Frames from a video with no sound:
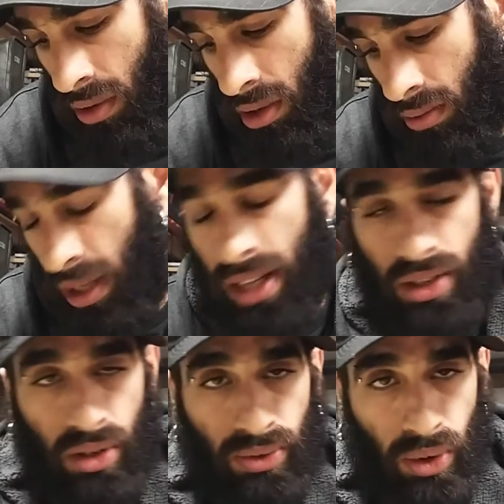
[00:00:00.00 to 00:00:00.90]
Road,
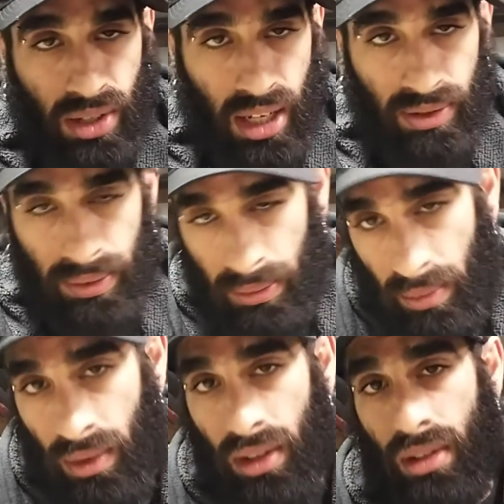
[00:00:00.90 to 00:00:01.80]
8047.
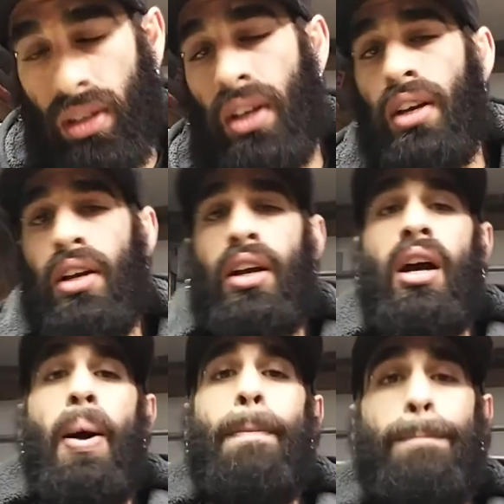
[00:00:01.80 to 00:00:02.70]

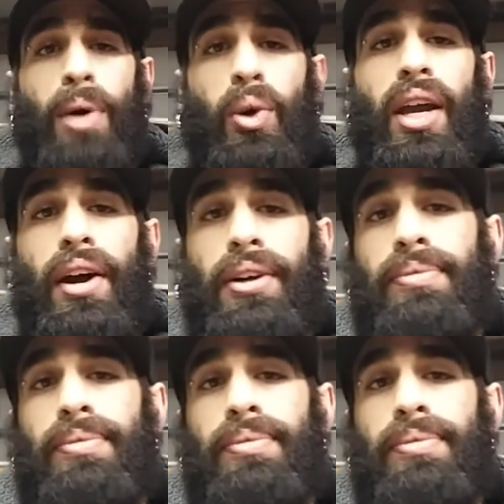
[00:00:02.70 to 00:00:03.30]
Oh yeah.